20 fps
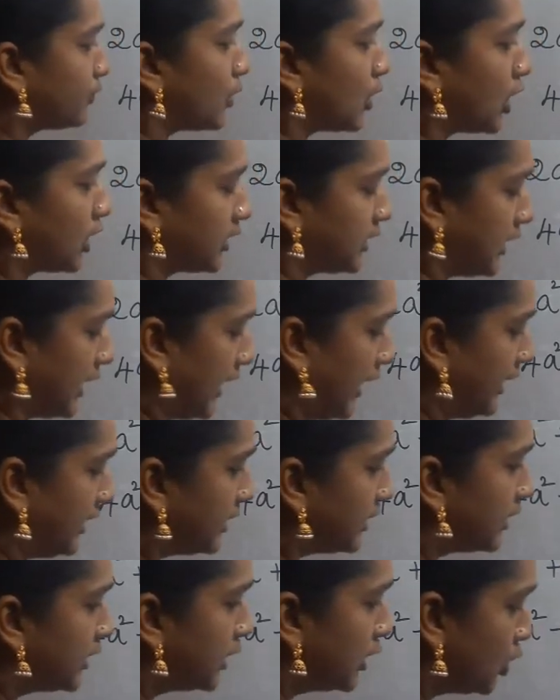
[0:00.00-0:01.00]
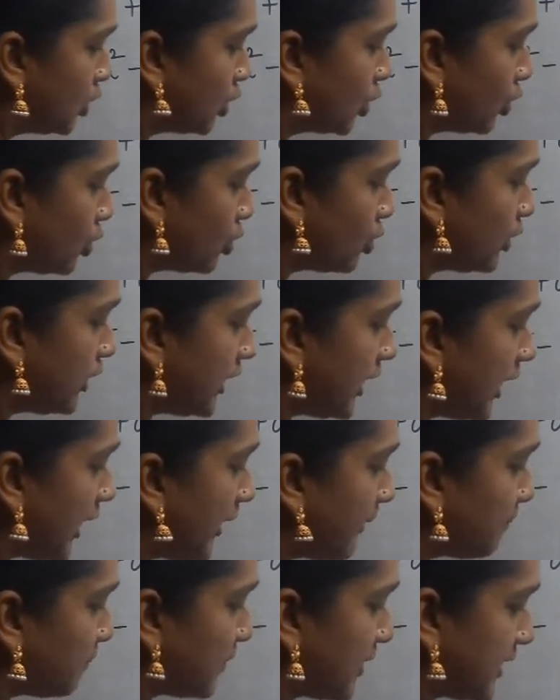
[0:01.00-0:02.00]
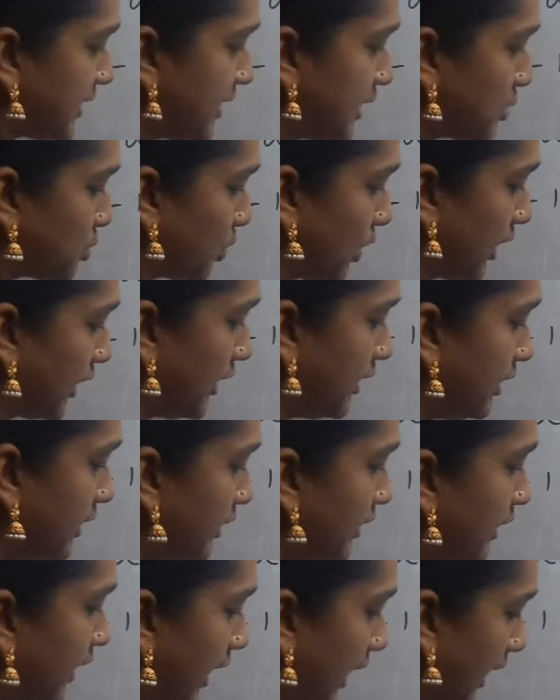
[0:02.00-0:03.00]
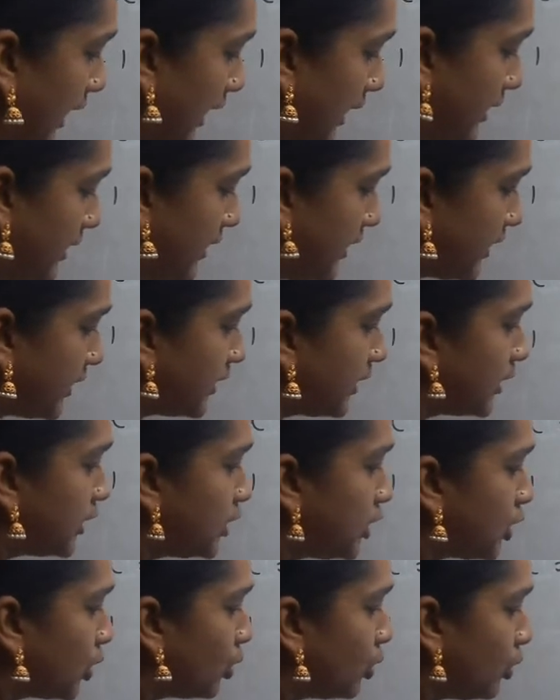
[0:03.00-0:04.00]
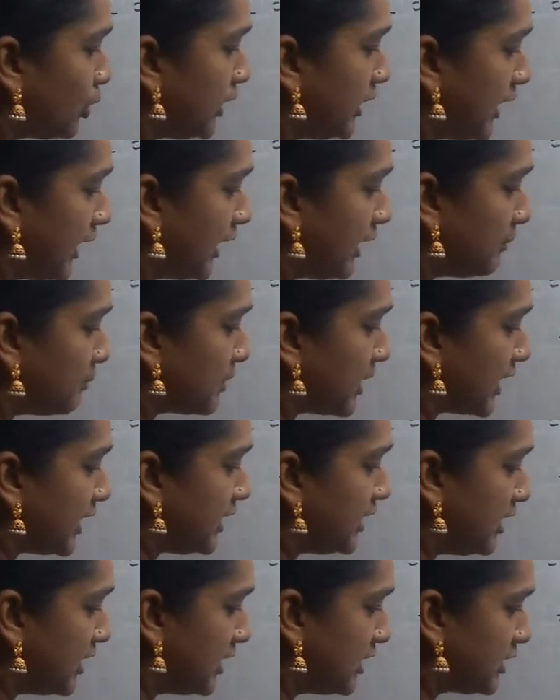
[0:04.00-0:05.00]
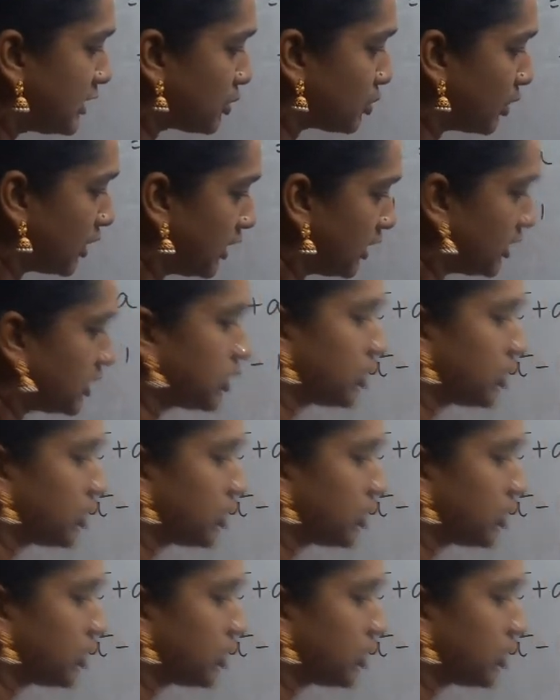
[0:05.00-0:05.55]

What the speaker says: for that 2a plus 1 and 2a minus 1.